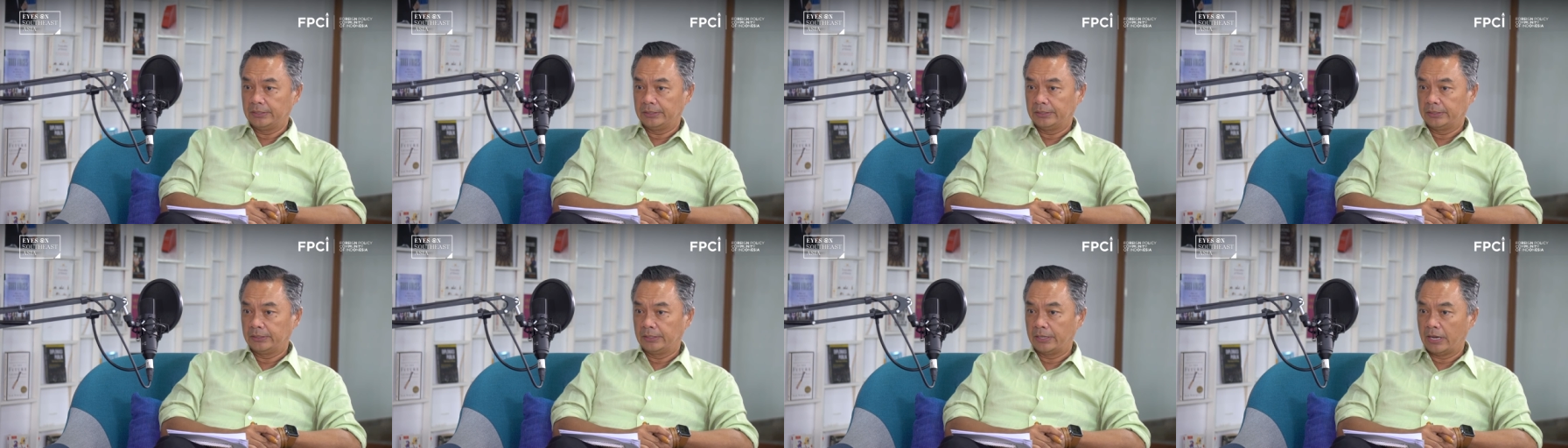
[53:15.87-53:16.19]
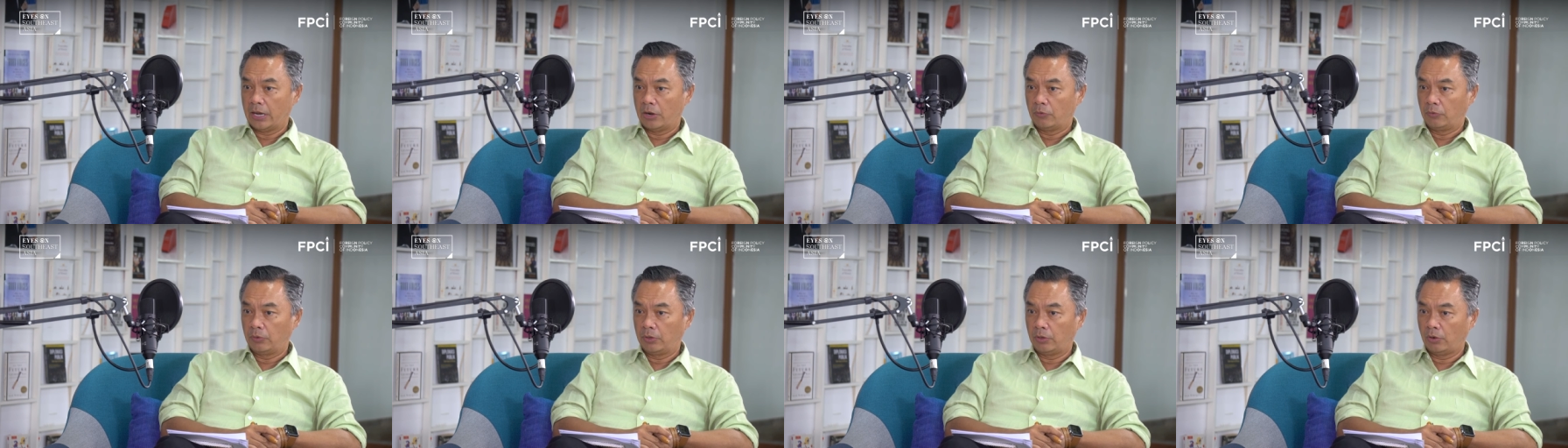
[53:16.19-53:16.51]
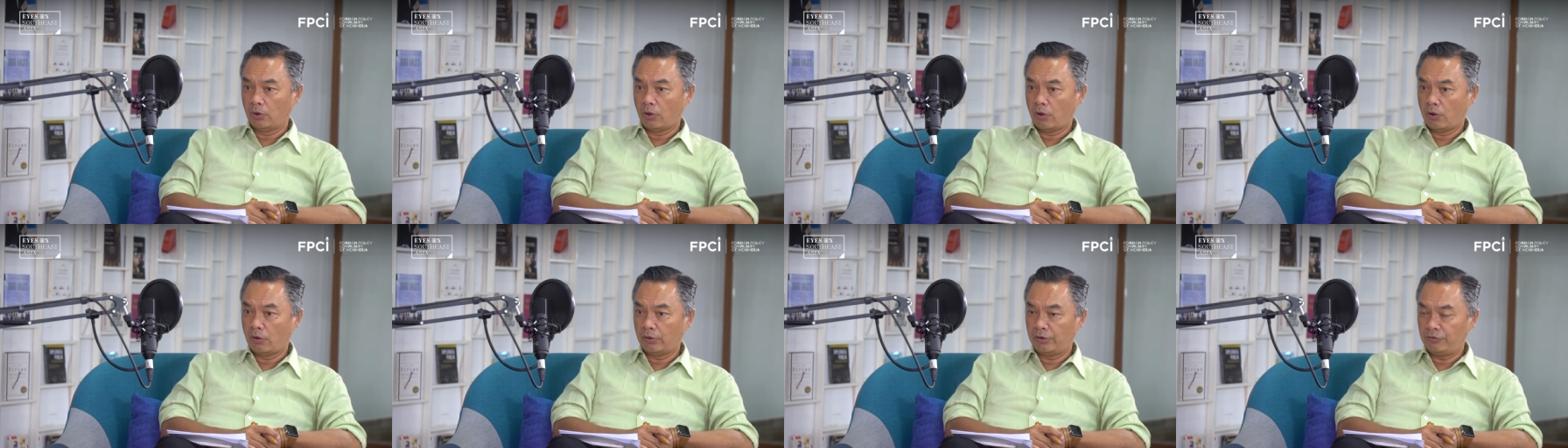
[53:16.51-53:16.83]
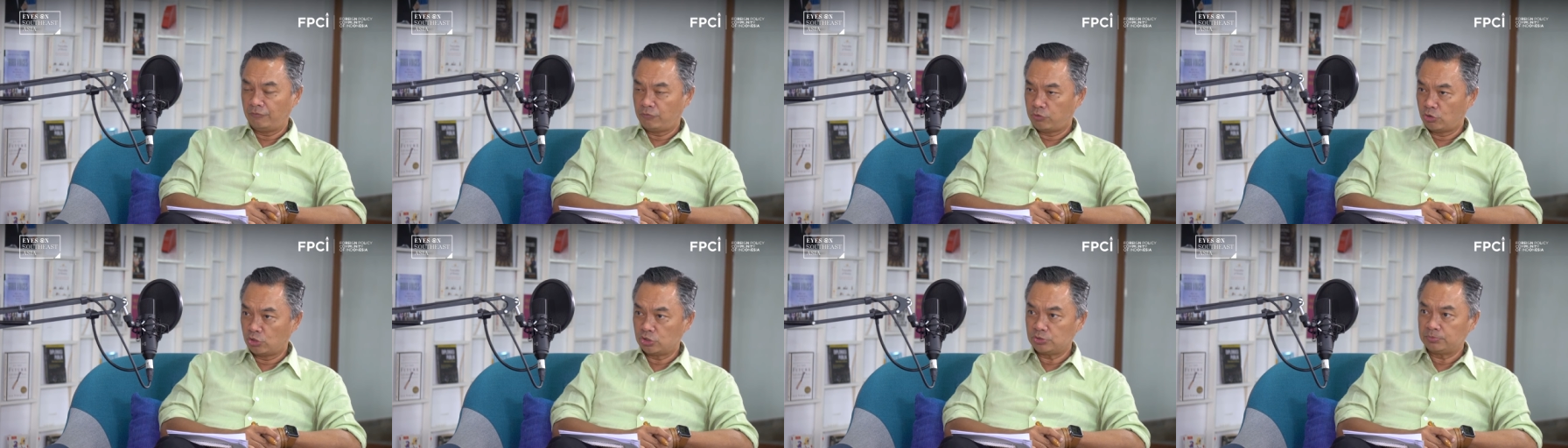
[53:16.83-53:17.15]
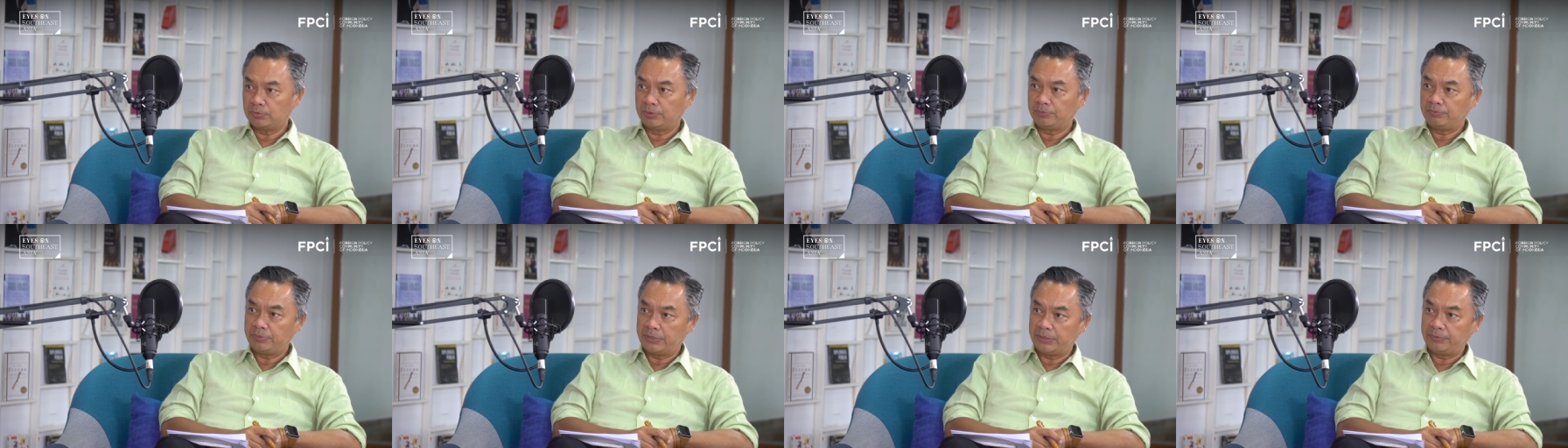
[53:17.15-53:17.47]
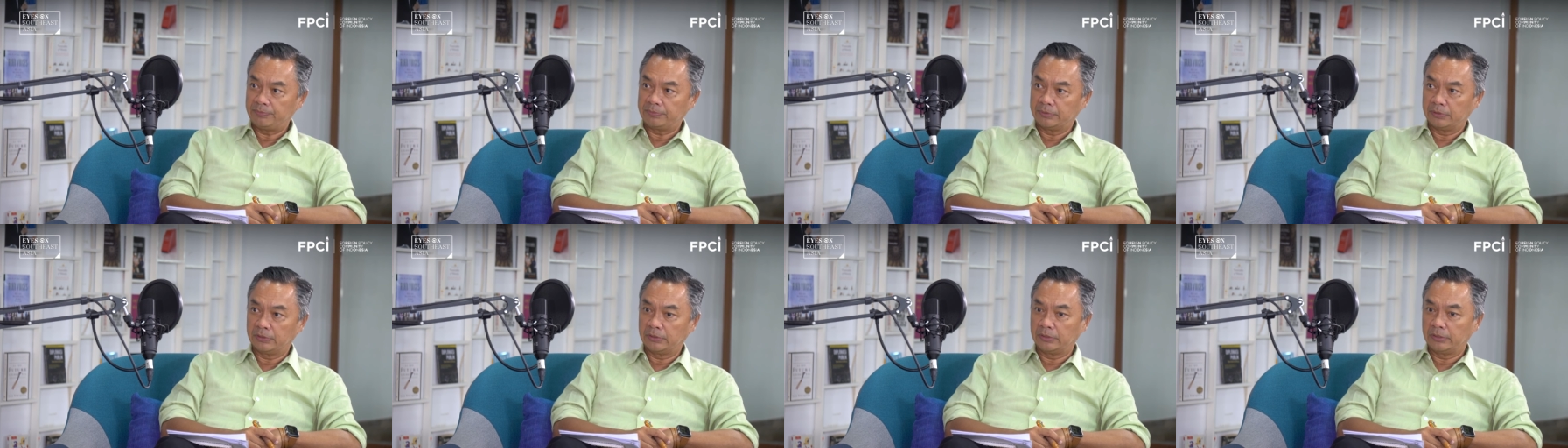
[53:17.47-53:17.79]
our law enforcement
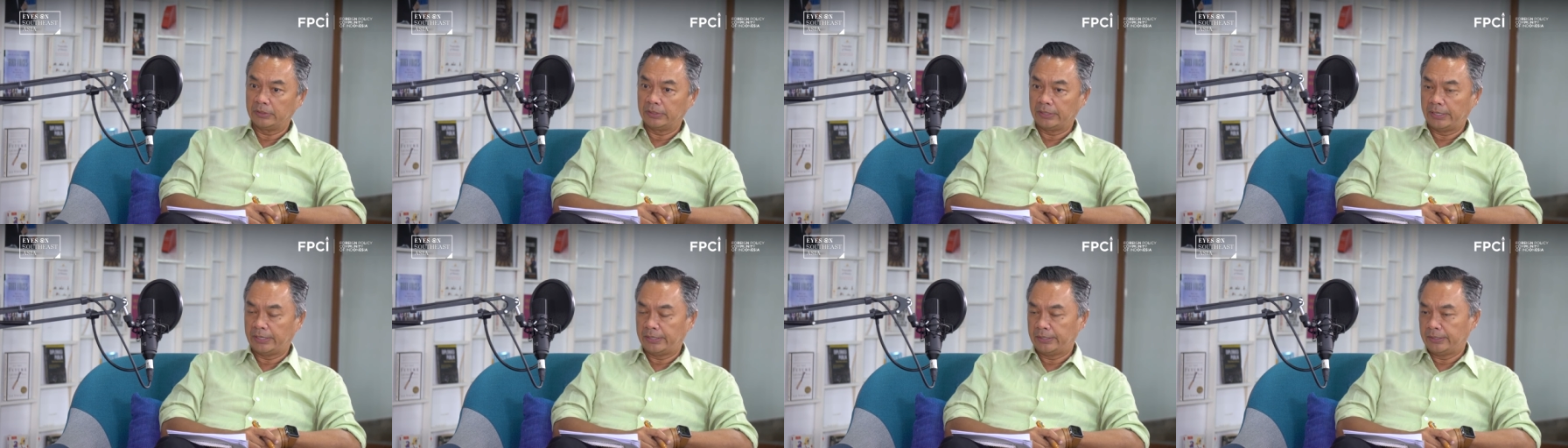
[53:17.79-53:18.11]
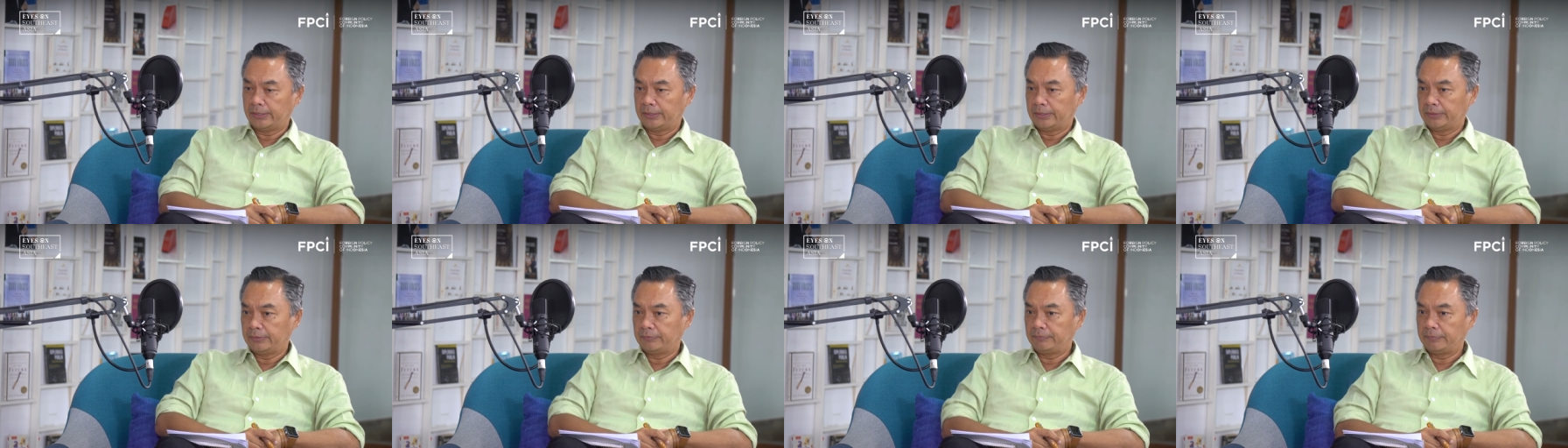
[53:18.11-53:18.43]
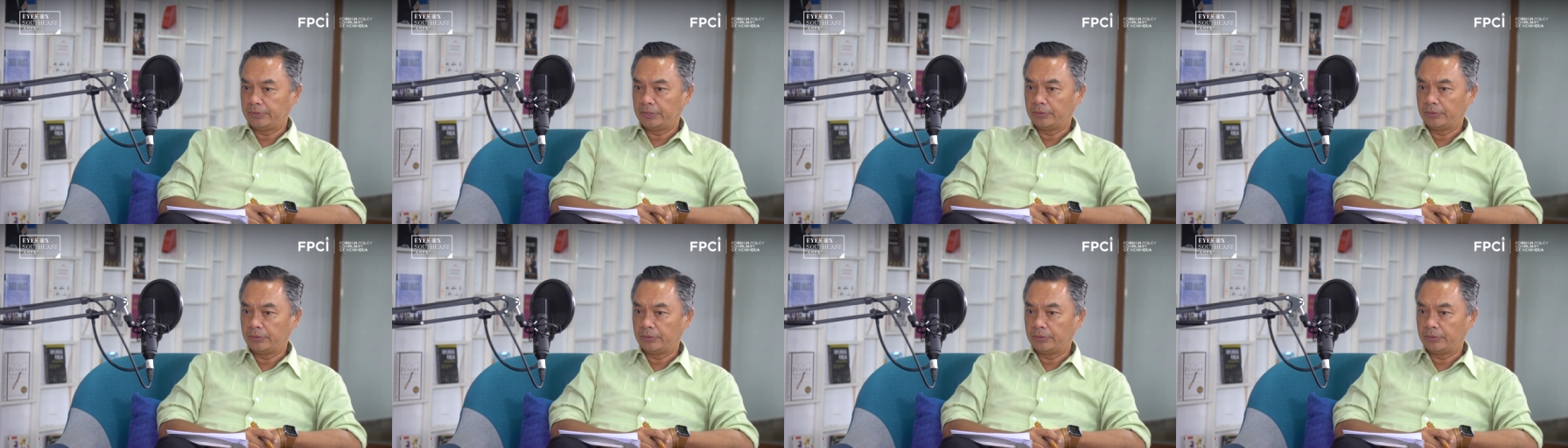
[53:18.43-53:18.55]
people and,